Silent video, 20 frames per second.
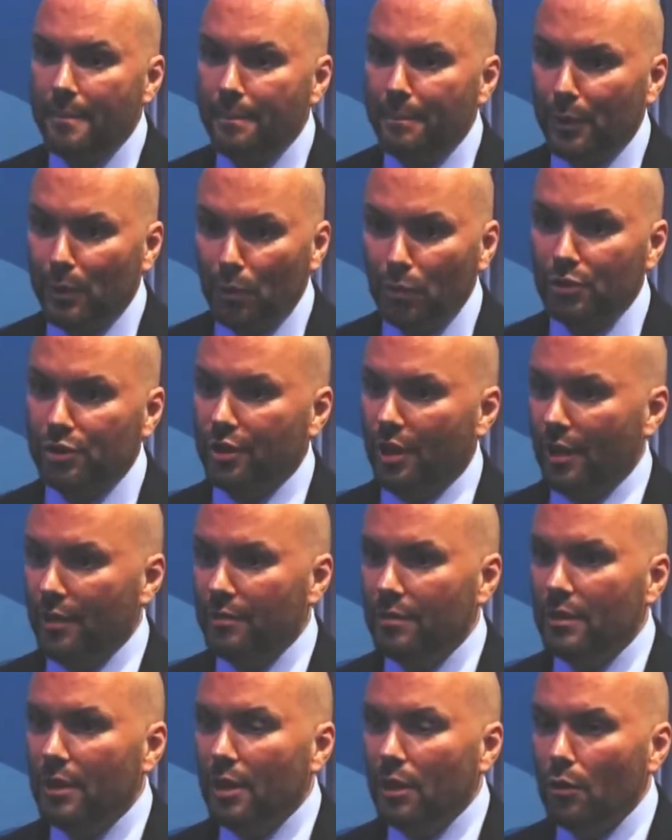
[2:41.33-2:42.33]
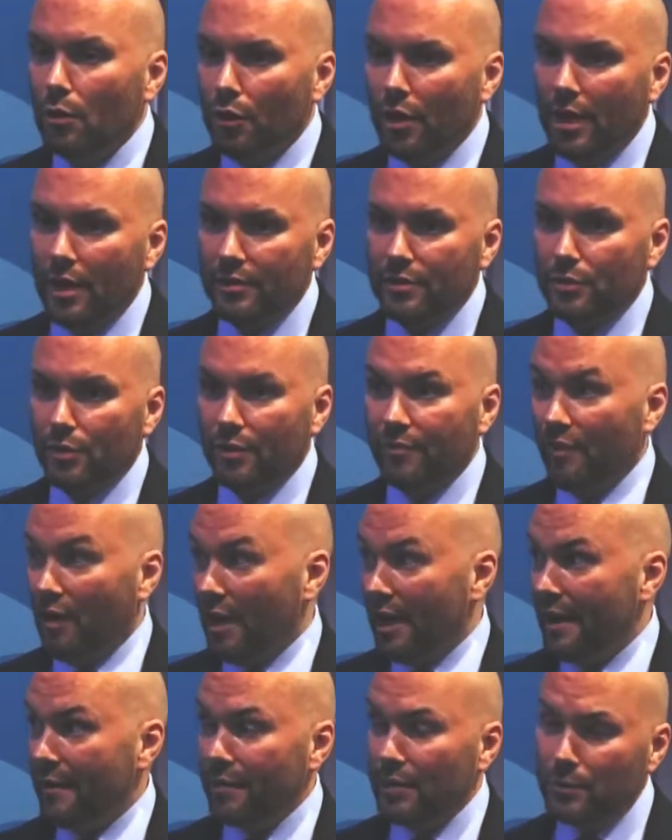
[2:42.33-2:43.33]
but also look at sort of
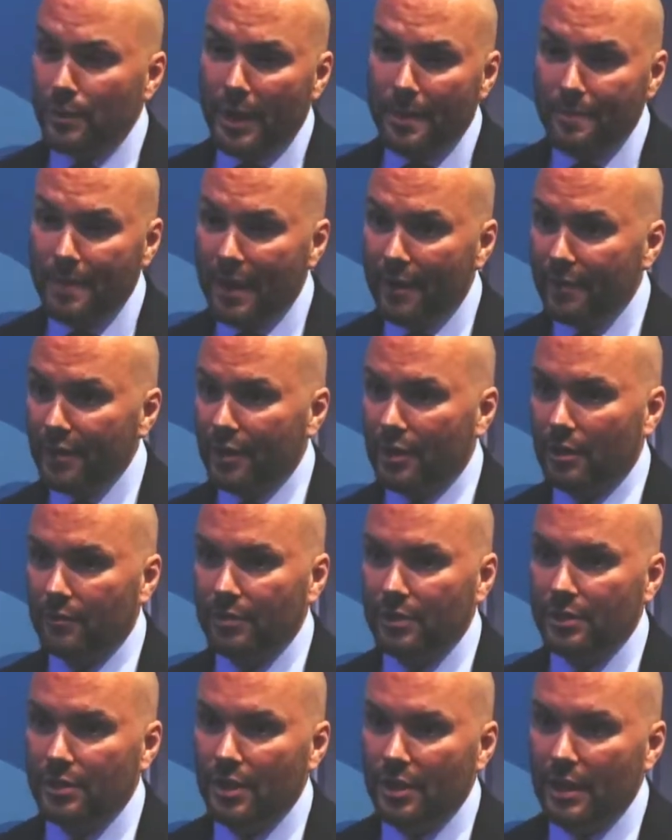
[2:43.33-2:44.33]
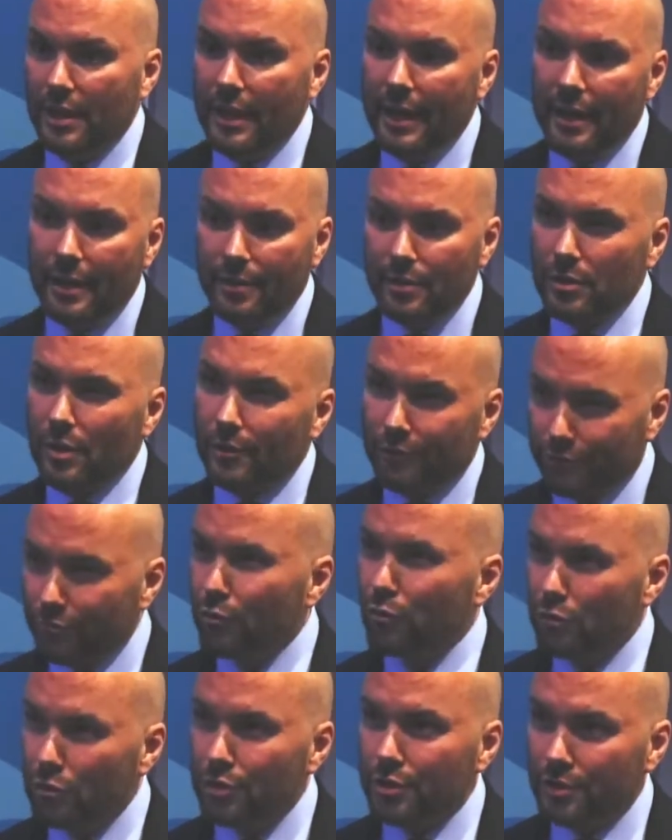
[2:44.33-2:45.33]
areas where Mary covered, areas like
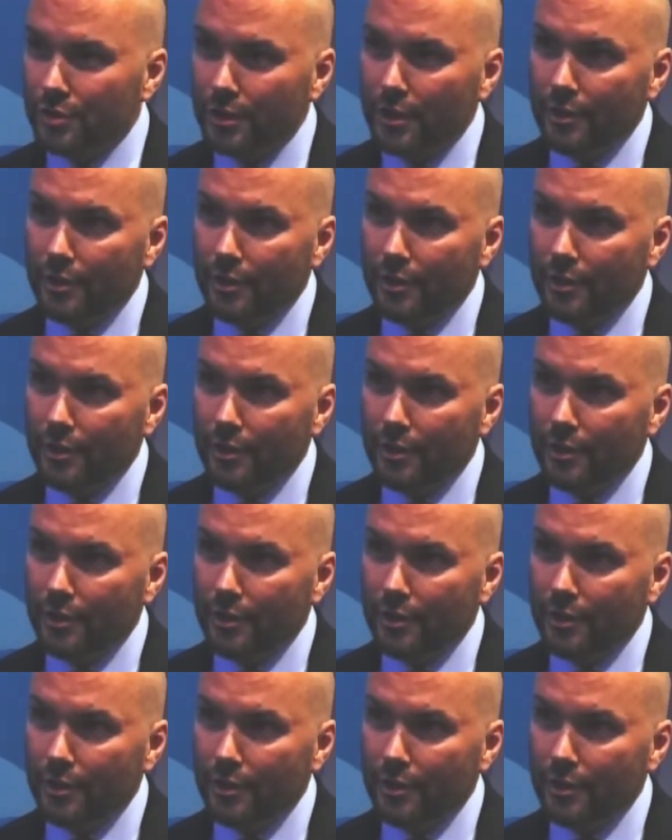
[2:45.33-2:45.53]
fraud.